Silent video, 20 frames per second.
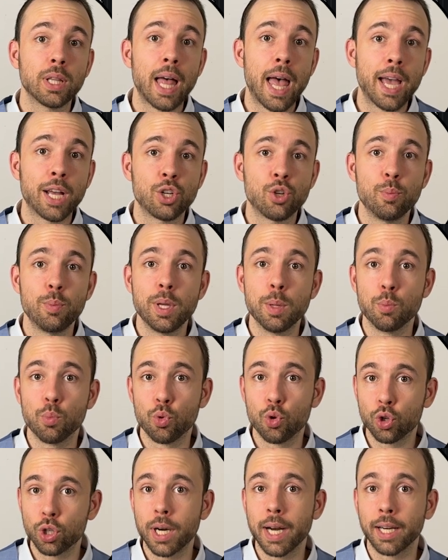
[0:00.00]
like to be
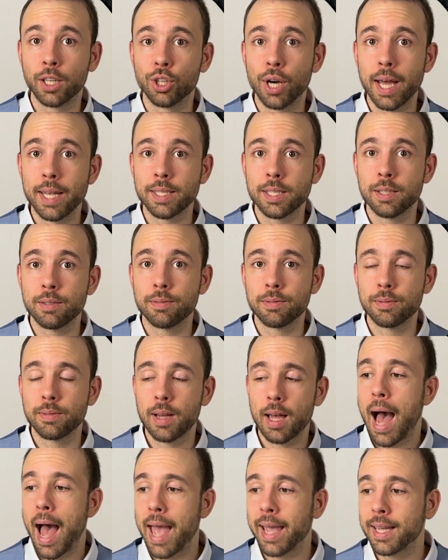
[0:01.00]
more aggressive,
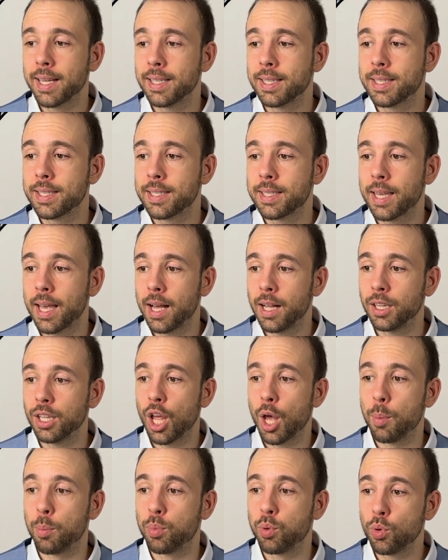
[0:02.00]
I can sell
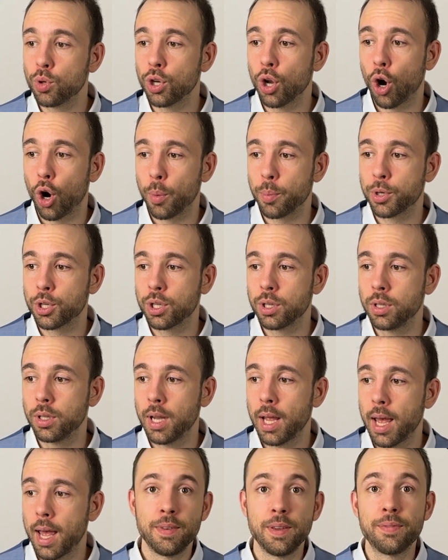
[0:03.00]
a put
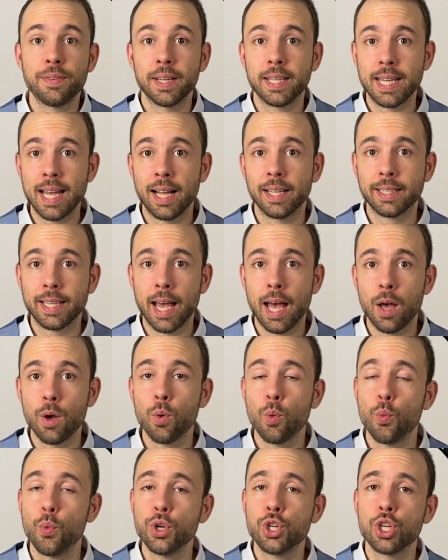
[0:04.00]
option with a
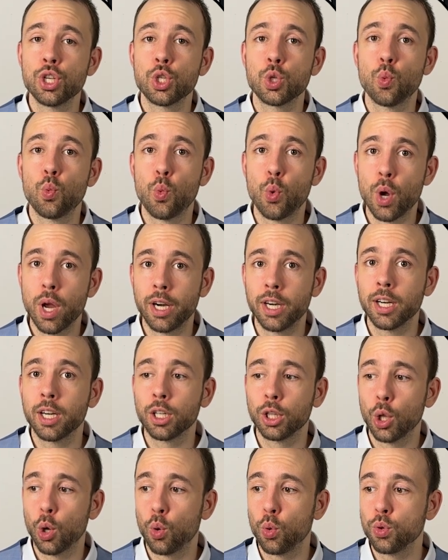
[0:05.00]
delta which is very
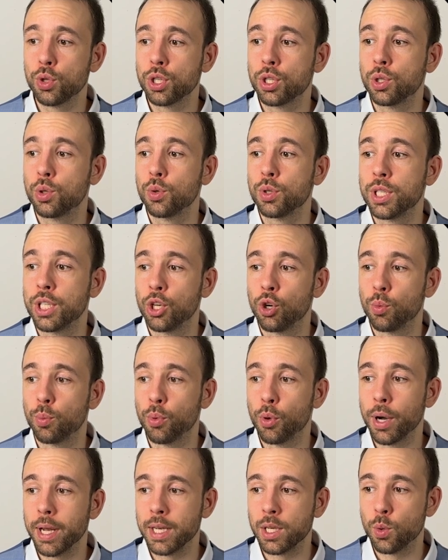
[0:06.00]
close to
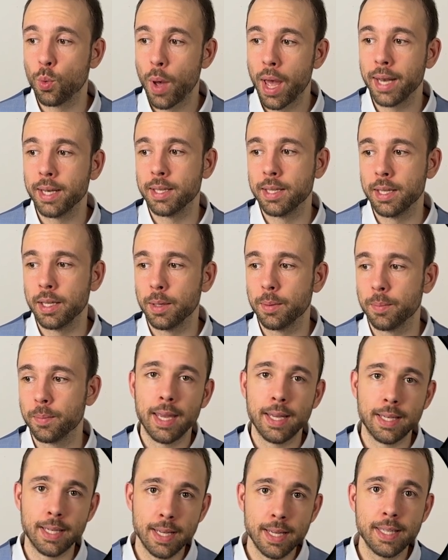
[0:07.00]
0.20.
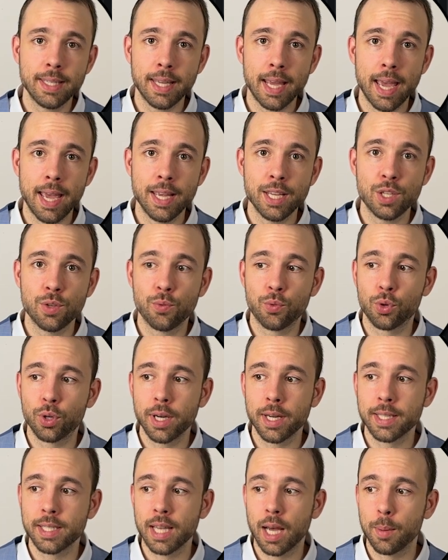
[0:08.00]
In this case, for
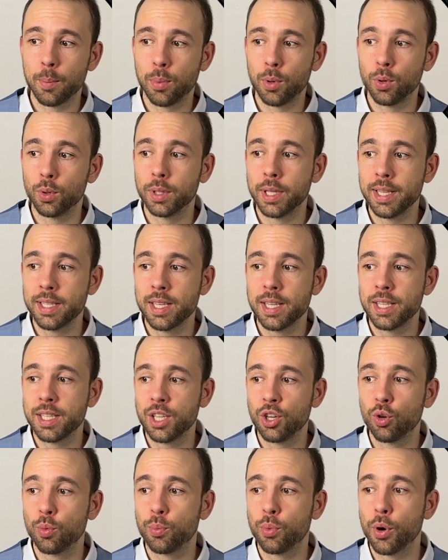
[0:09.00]
example, this is
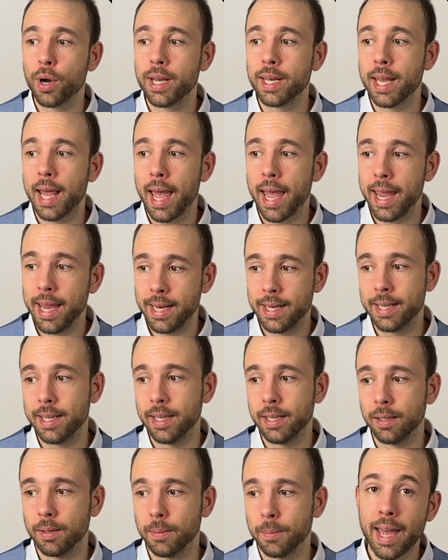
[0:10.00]

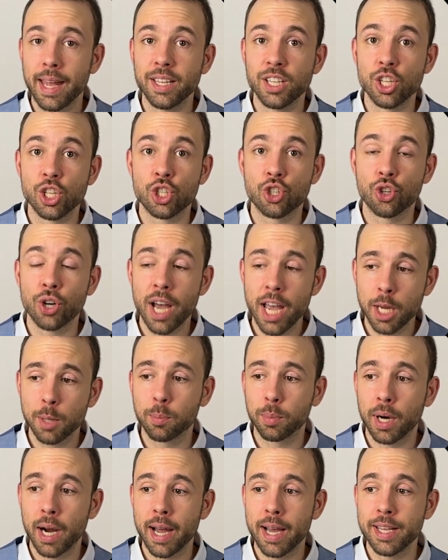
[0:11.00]
0.18, and the
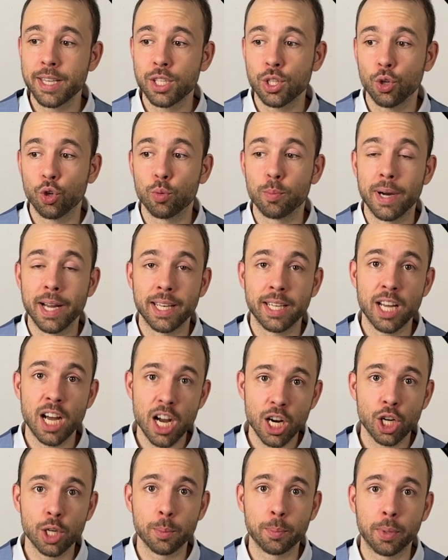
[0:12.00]
strike price or my
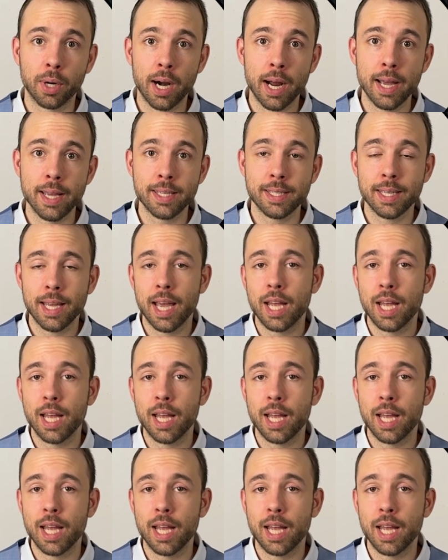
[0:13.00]
target price